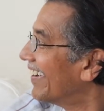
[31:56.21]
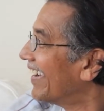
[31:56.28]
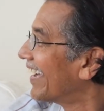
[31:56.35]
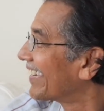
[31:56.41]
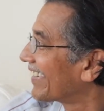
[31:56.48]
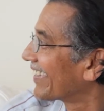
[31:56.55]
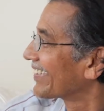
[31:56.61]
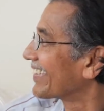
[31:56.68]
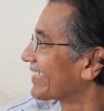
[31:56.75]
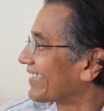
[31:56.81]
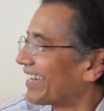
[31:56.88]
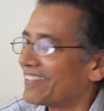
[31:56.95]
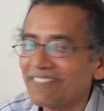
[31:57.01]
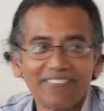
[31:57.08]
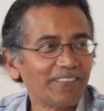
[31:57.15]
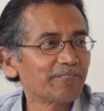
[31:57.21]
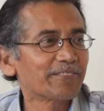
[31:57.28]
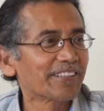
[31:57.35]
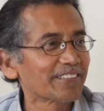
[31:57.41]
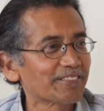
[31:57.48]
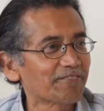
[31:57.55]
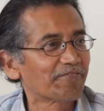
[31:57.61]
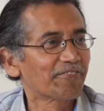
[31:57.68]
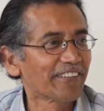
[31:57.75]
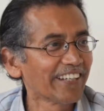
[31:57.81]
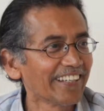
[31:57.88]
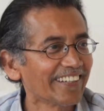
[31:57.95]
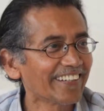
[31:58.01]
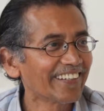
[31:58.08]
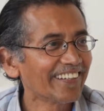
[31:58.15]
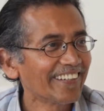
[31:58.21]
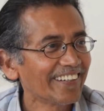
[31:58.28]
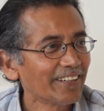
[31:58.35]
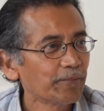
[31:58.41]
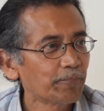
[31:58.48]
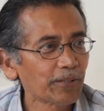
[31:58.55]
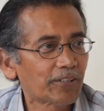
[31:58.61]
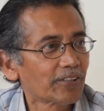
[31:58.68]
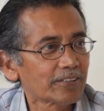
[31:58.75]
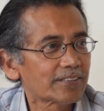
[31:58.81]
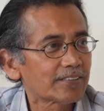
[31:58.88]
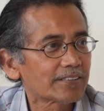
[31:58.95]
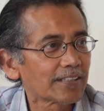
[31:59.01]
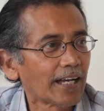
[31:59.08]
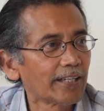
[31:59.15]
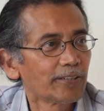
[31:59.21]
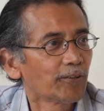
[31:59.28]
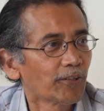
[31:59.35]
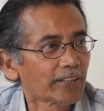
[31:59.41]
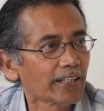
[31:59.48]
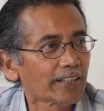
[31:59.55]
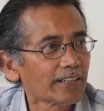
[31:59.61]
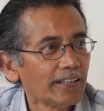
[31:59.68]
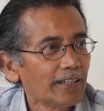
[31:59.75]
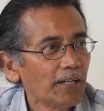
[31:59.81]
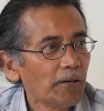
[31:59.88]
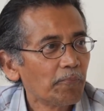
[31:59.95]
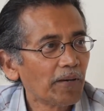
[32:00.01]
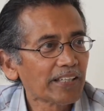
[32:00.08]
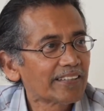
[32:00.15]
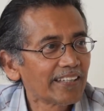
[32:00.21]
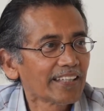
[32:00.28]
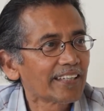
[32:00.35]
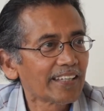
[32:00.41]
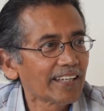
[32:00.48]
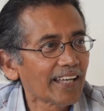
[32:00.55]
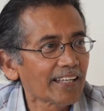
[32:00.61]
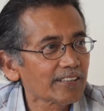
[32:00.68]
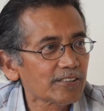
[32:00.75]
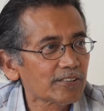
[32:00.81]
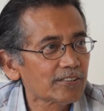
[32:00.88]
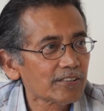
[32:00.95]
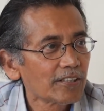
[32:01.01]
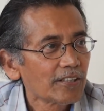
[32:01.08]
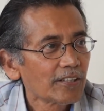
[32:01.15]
Another time I'm just free, because I know that my thinking has